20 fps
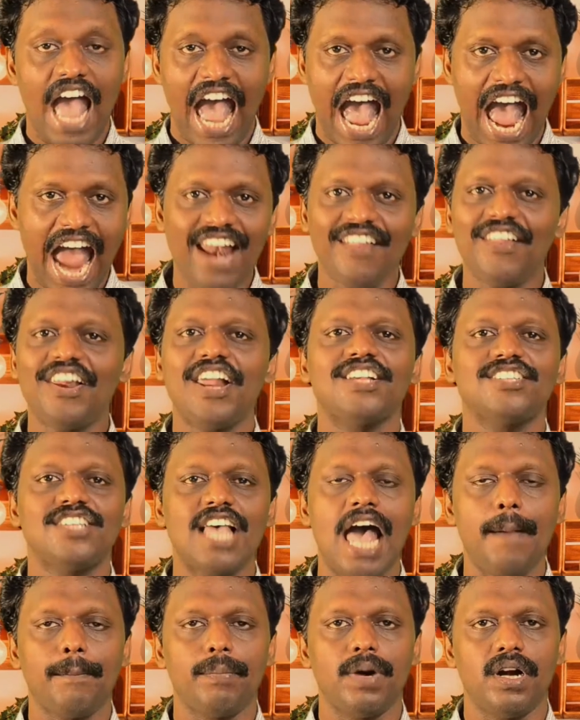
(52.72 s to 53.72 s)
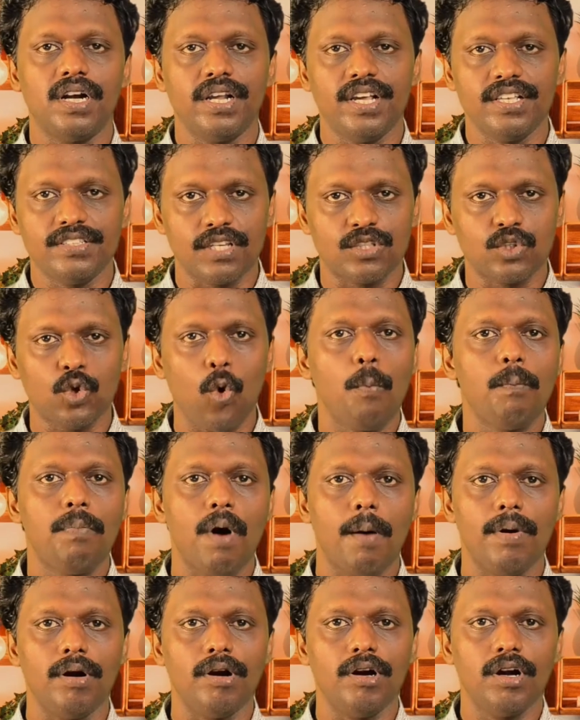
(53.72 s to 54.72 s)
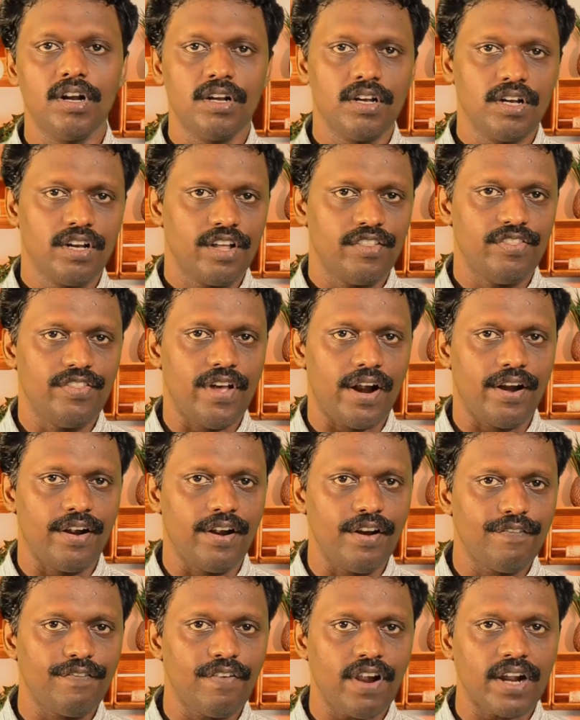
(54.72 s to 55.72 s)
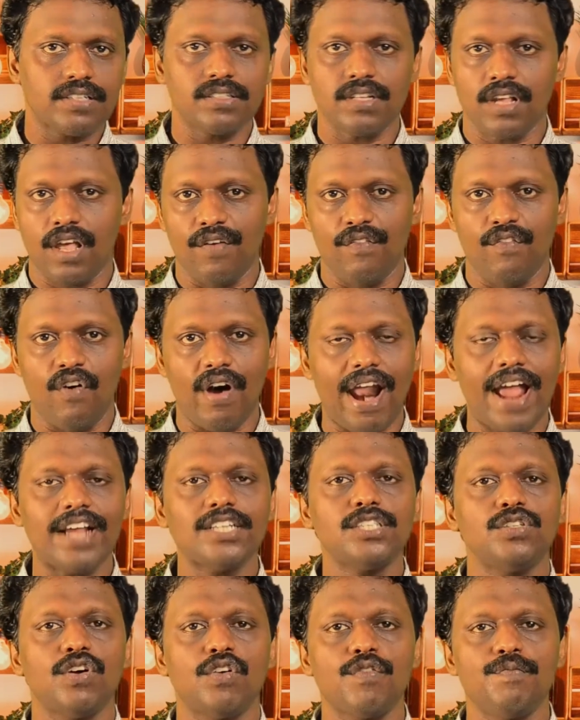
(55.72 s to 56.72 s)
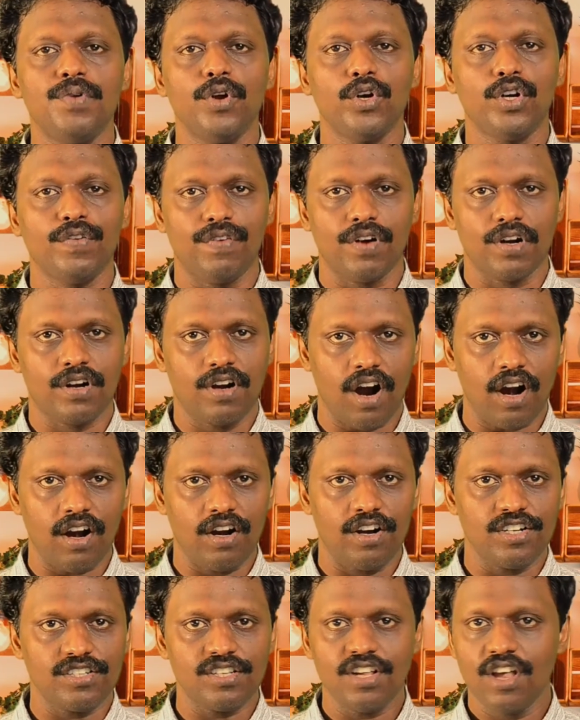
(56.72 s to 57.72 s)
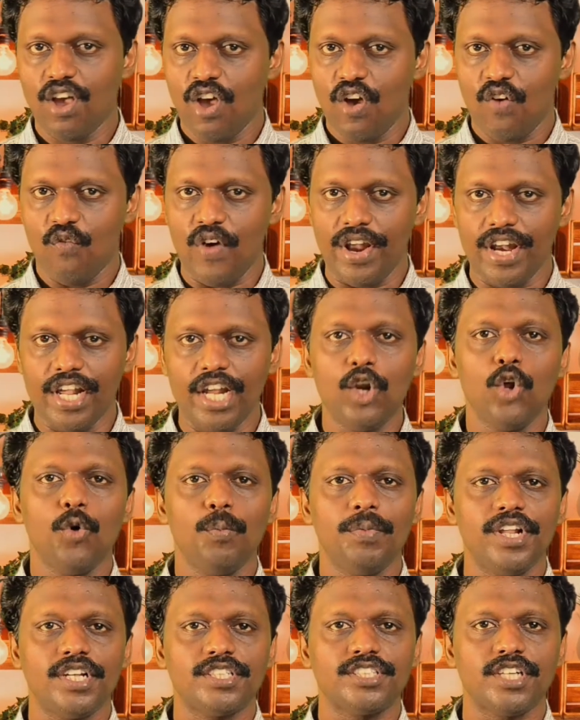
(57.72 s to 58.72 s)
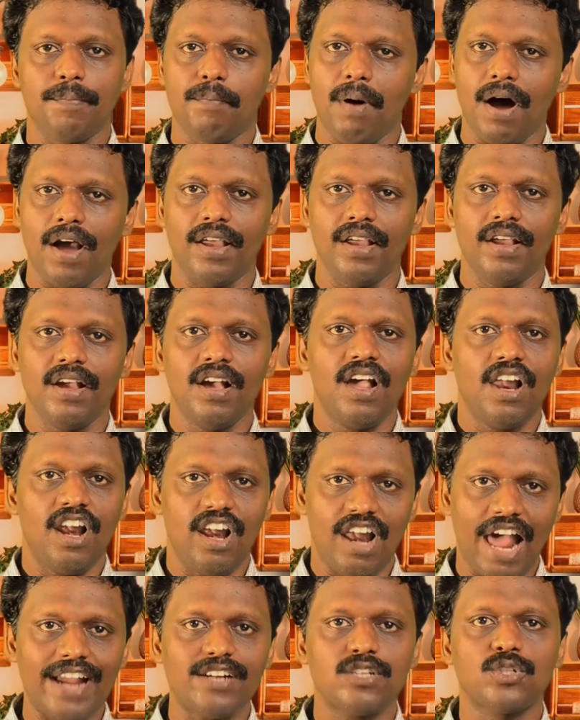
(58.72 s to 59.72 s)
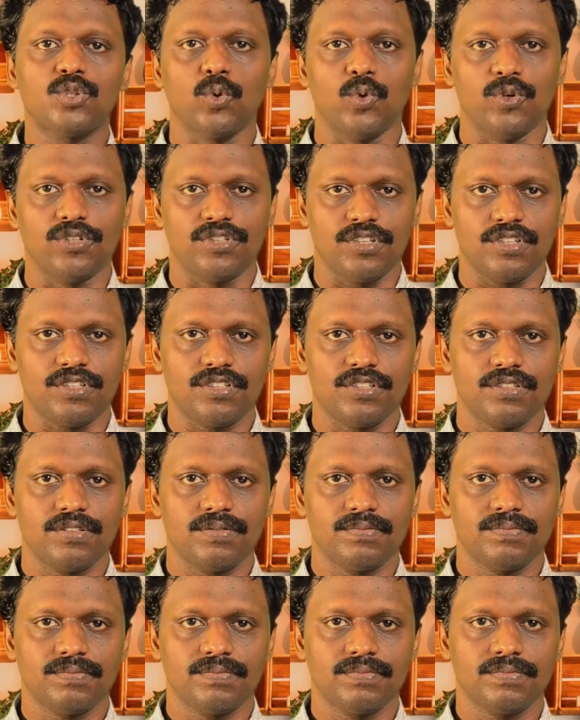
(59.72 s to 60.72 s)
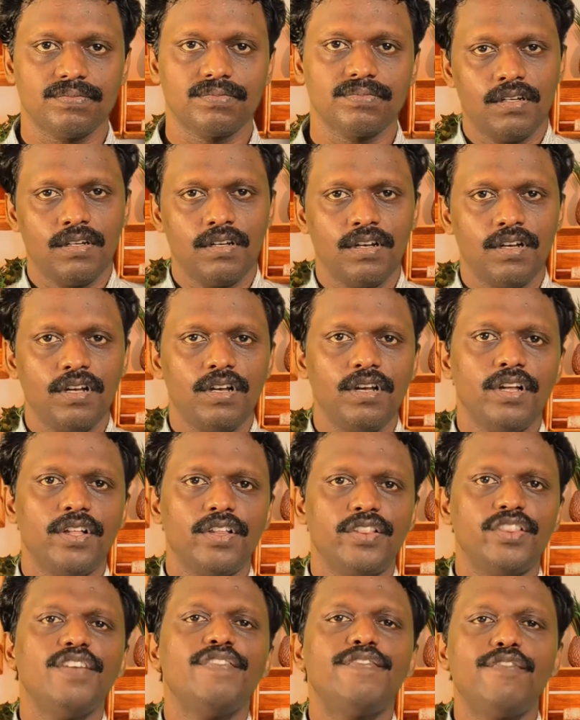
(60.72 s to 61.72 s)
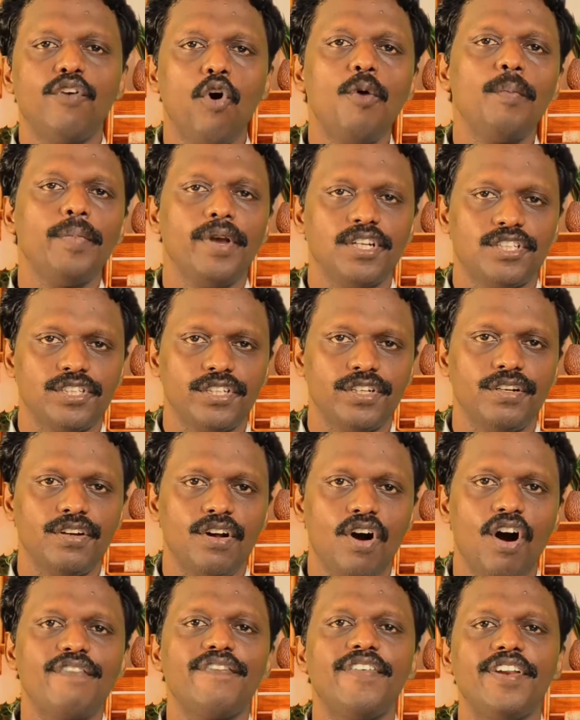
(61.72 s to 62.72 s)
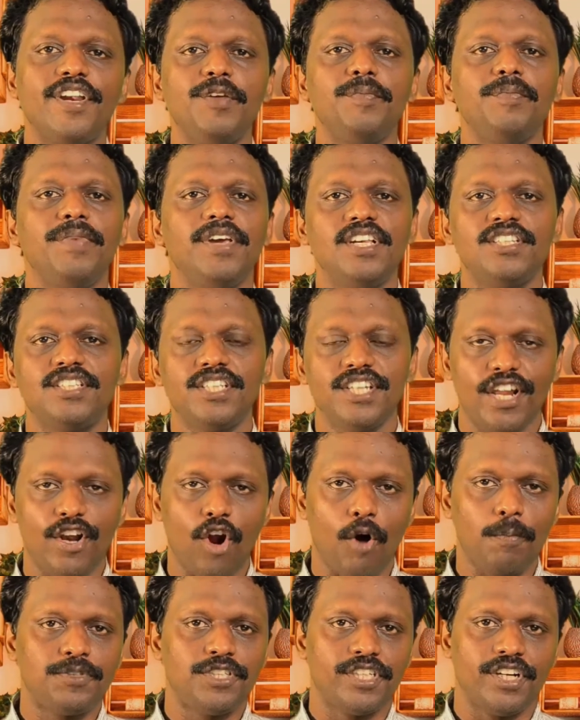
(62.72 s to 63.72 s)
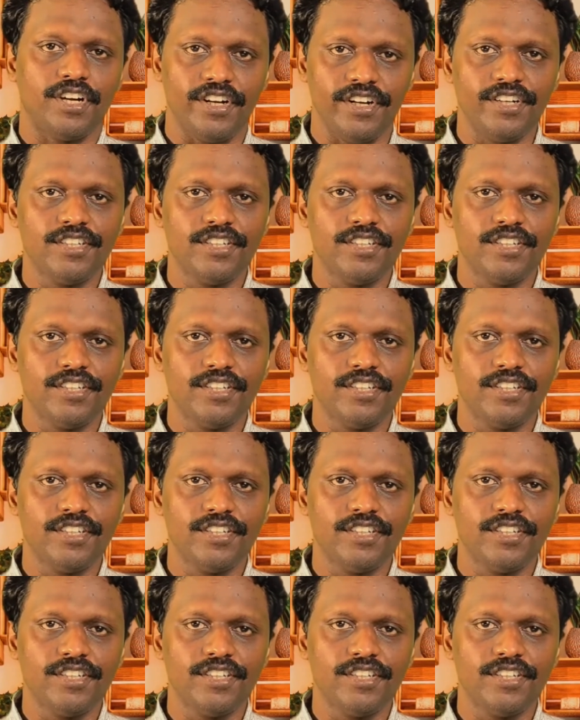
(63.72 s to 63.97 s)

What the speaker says: Another example is a soap bubble that reflects a variety of beautiful colors when illuminated by light sources. The formation of an image in an optical